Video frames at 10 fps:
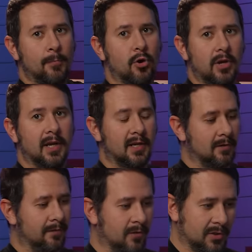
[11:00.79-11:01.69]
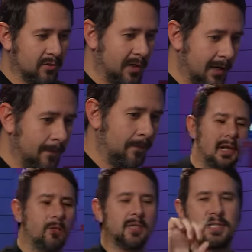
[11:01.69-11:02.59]
put it in the first, okay?
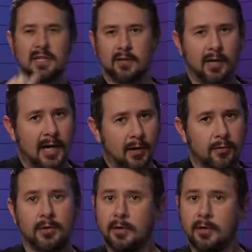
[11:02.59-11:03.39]
I wanna see Cloud